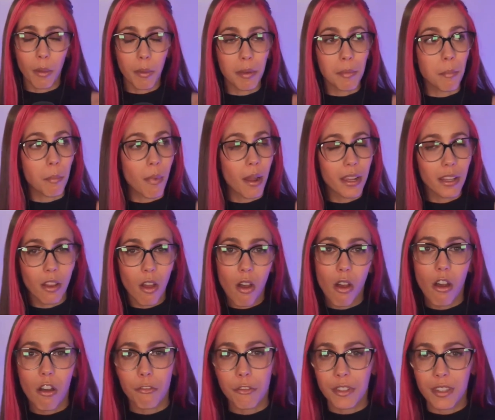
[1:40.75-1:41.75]
I mean, my law
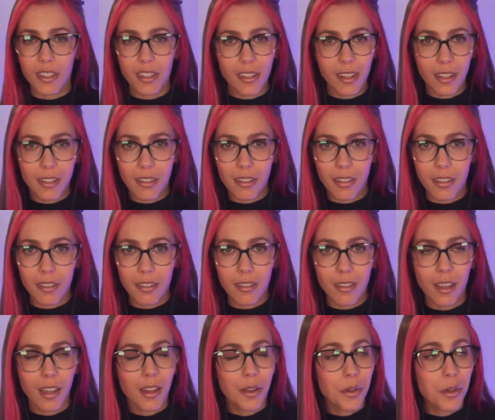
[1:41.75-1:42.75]
office does this,
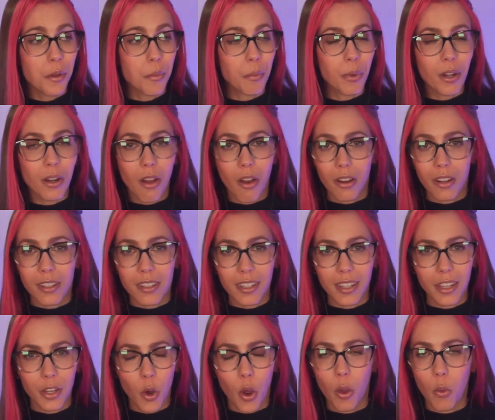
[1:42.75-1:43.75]
but
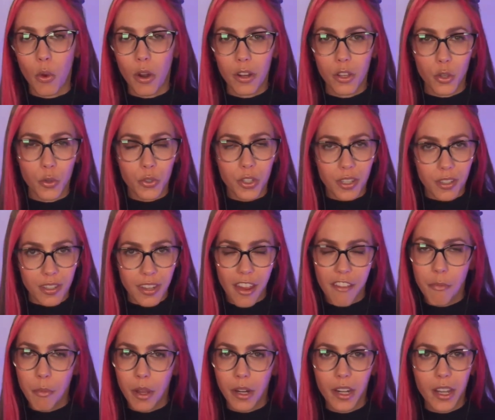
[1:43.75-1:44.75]
honestly, I want you to
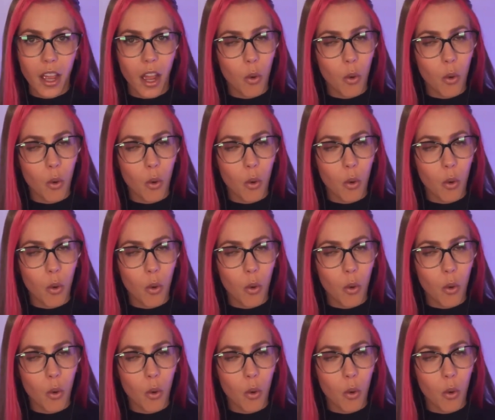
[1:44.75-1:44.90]
save money.